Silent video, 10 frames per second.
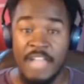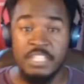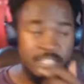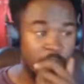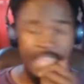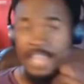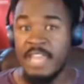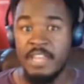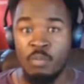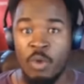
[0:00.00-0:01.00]
I just said, okay,
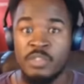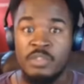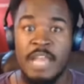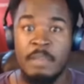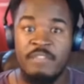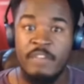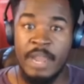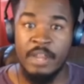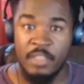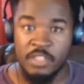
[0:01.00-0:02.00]
that didn't work. So now let me figure
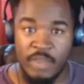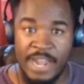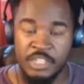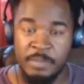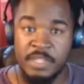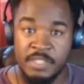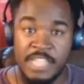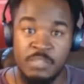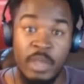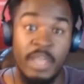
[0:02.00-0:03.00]
out another strategy. Because
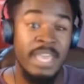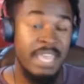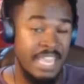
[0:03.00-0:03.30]
guess what?